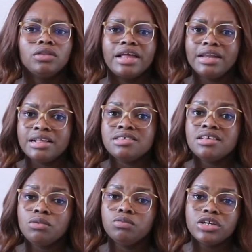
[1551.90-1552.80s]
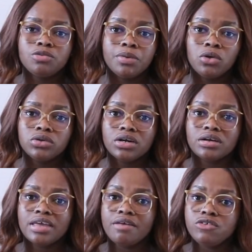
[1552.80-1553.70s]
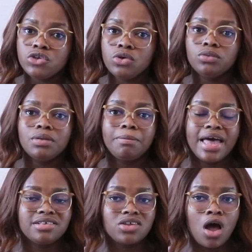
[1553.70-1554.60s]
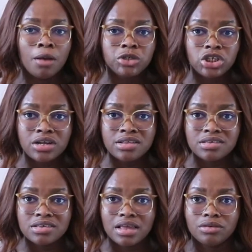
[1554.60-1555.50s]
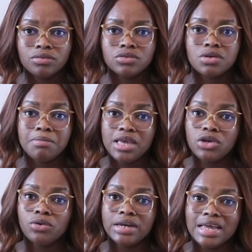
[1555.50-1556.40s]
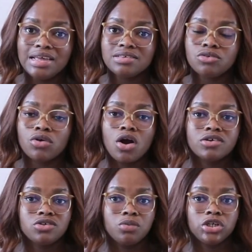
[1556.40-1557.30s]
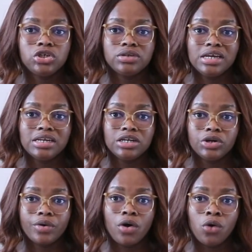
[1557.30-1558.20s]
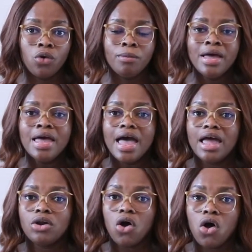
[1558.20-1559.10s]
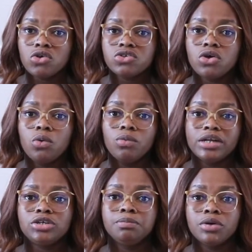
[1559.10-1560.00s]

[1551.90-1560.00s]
and then see which builder gives you the best options and to meet your needs in regards to what you need in your home, and also which